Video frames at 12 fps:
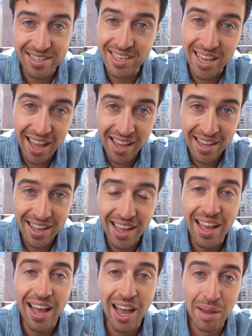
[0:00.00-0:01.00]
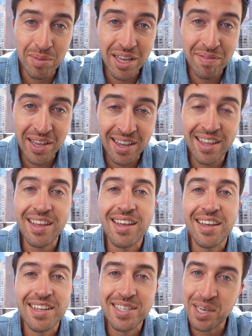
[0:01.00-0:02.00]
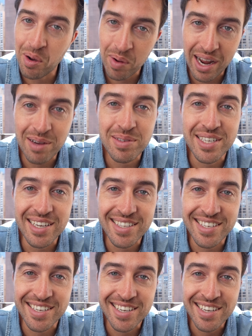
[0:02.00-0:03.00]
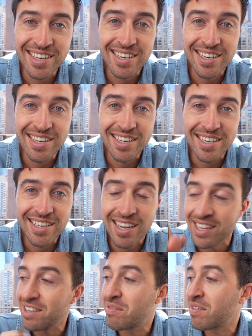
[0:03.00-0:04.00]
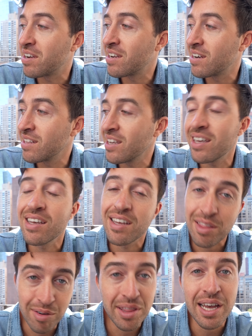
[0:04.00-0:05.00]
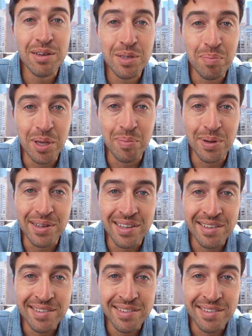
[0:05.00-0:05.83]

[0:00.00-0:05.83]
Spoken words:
today, I am leaving to go announce it. And in front of nearly 3,000 people.